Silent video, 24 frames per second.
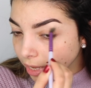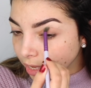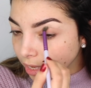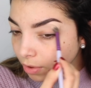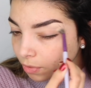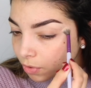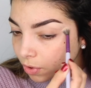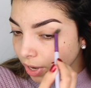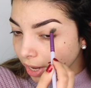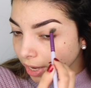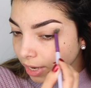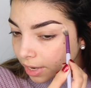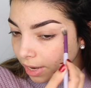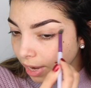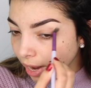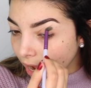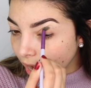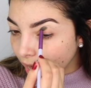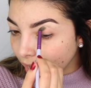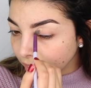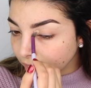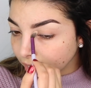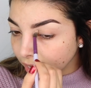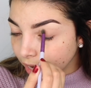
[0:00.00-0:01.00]
give you like an
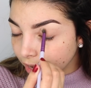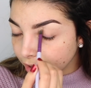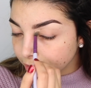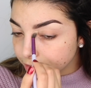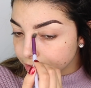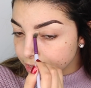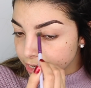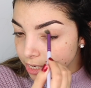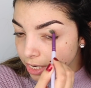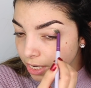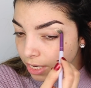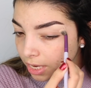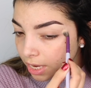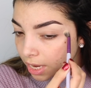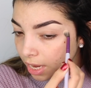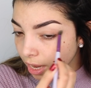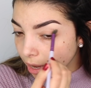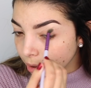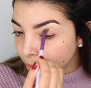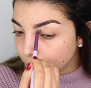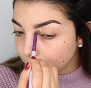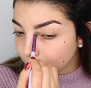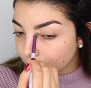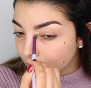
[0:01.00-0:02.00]
eye lift,
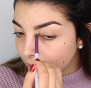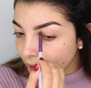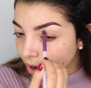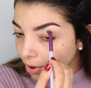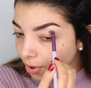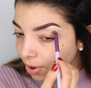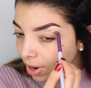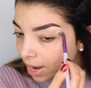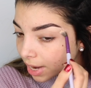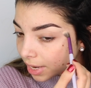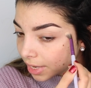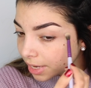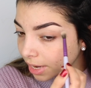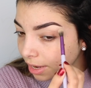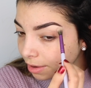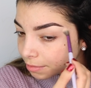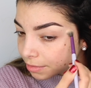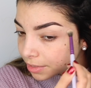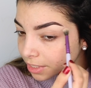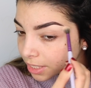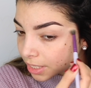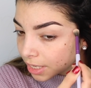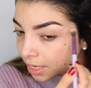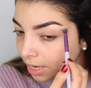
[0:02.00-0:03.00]
a brow eye
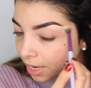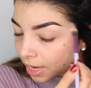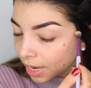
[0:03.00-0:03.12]
lift.